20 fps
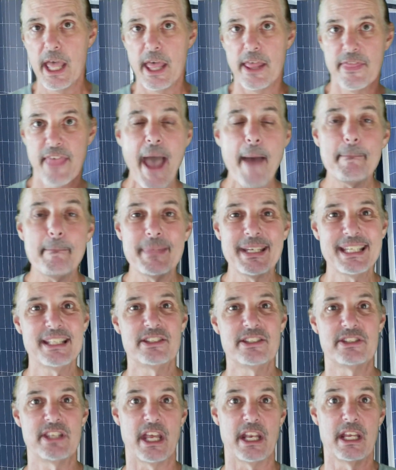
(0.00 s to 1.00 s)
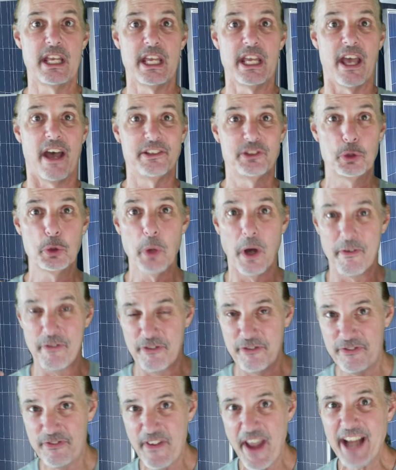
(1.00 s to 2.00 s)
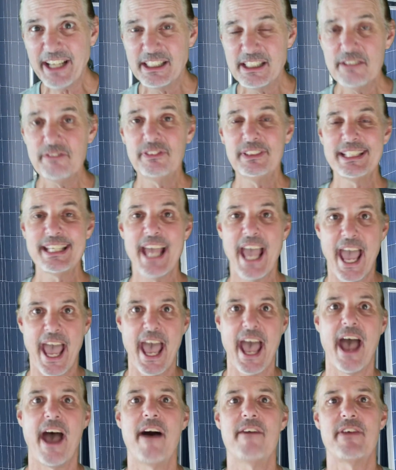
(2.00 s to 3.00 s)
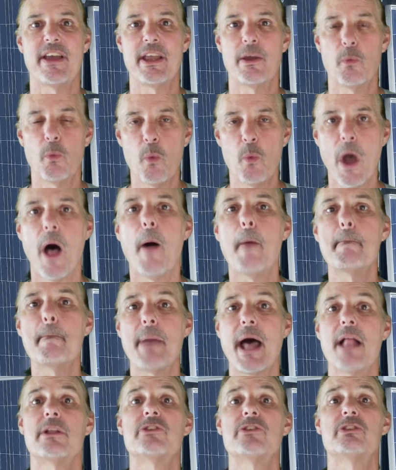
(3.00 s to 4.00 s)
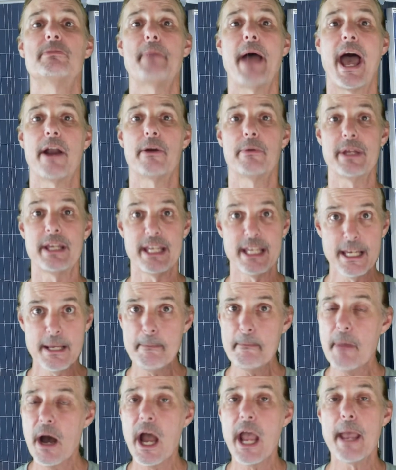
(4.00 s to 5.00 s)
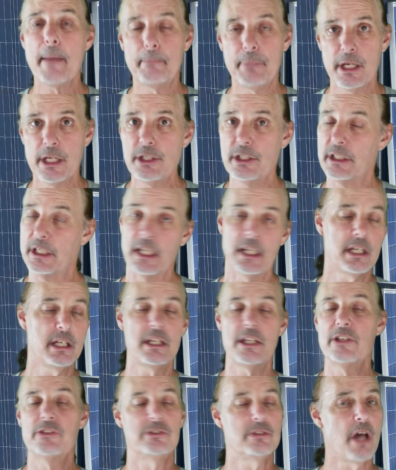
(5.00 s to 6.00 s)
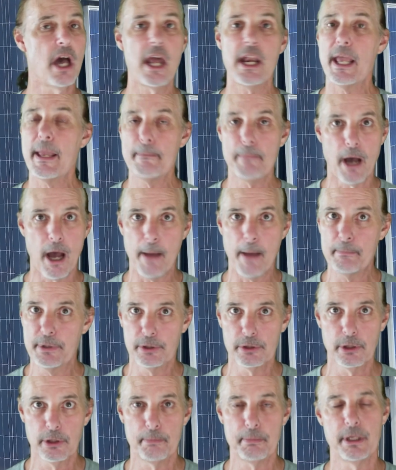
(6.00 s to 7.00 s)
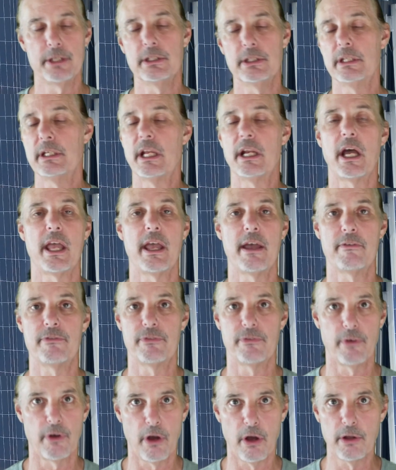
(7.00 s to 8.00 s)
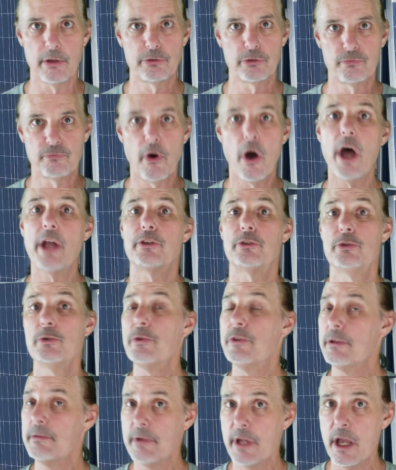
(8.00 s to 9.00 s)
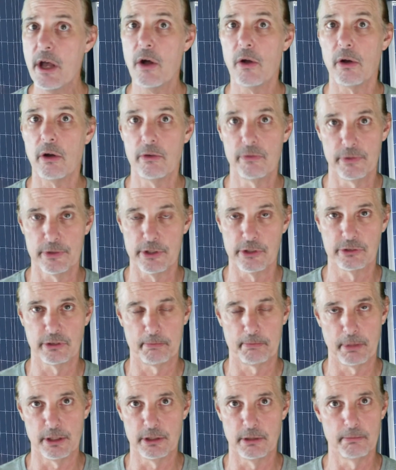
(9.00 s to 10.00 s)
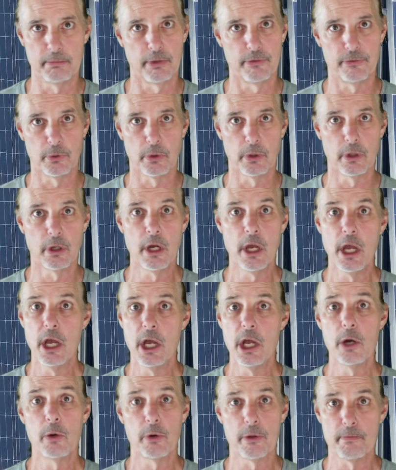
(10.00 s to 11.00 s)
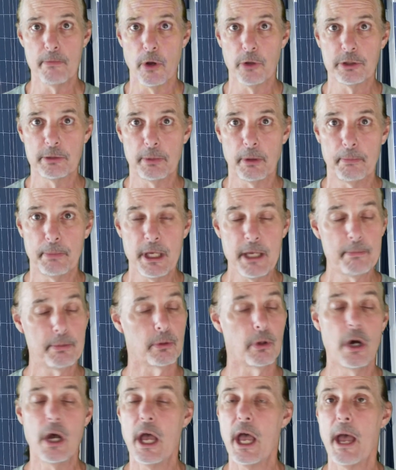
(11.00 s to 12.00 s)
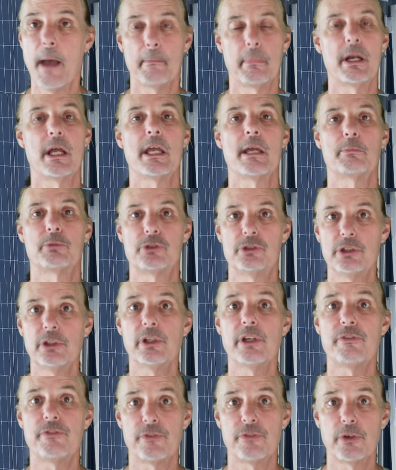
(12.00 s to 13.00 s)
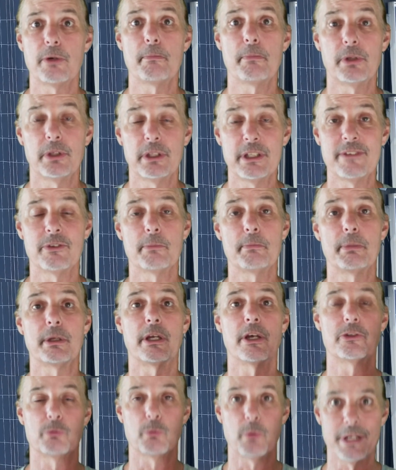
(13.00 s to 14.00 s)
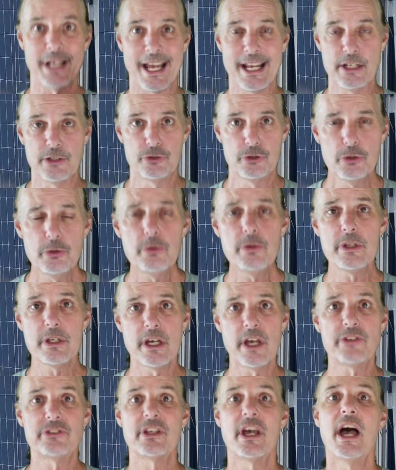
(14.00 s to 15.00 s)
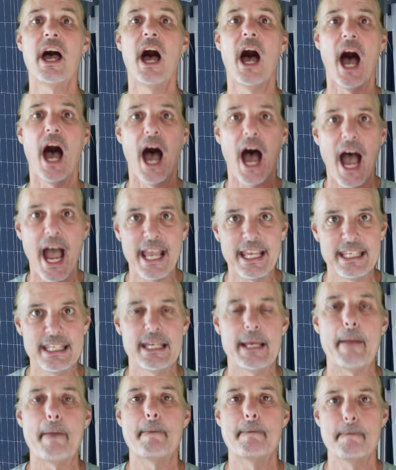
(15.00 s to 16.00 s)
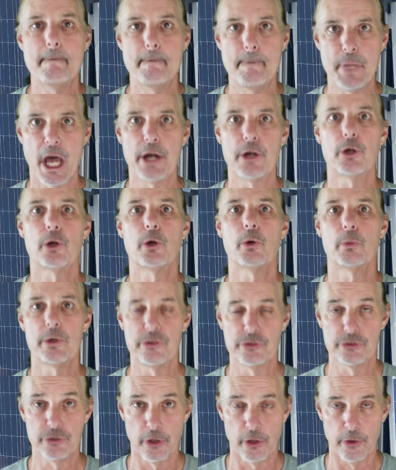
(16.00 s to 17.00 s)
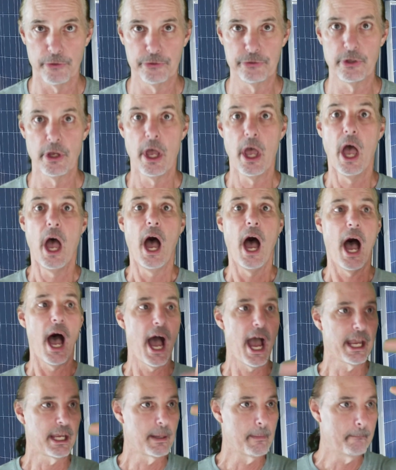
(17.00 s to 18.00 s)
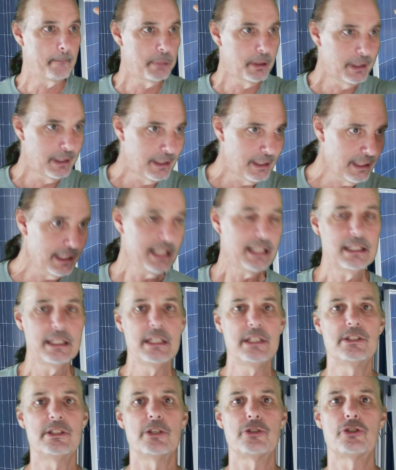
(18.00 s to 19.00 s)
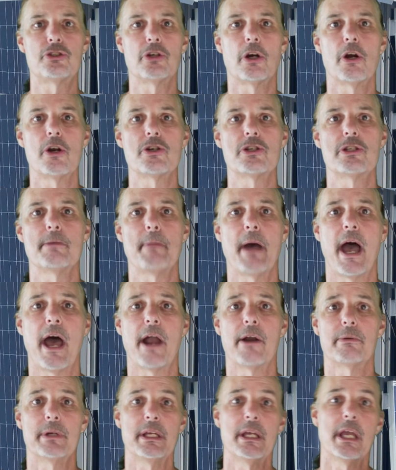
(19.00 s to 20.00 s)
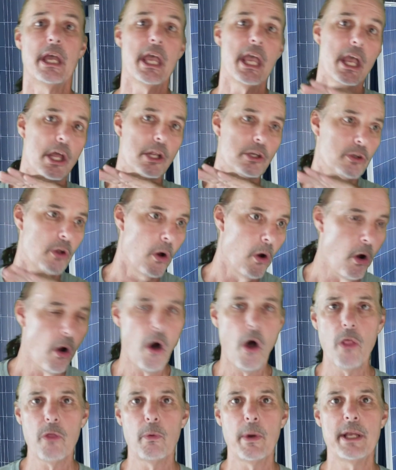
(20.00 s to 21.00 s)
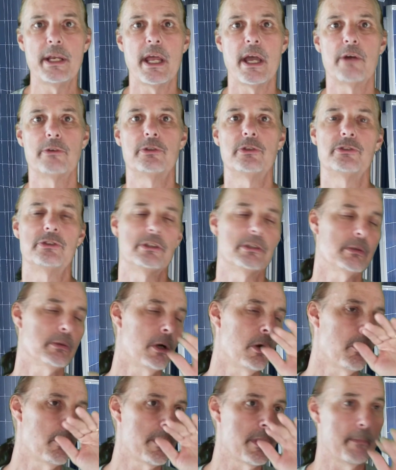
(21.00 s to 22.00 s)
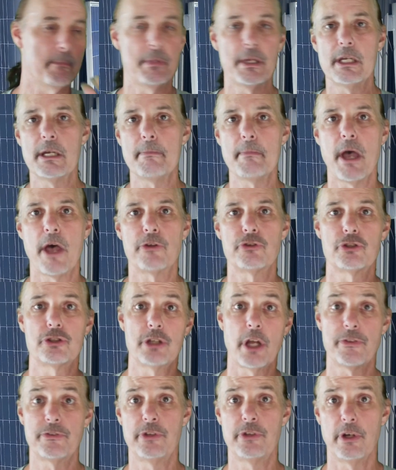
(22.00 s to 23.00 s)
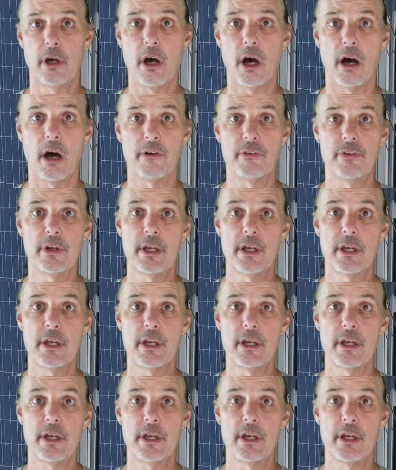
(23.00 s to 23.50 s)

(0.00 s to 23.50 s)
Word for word: that means that to effectively have a well-balanced battery, in my opinion, and it is not a popular opinion, and I have fought tooth and nail over this opinion before with multiple people, but I am still a firm believer, because when I do this, I get better results. I completely discharge the battery all the way down to zero, where the B M S shuts it off.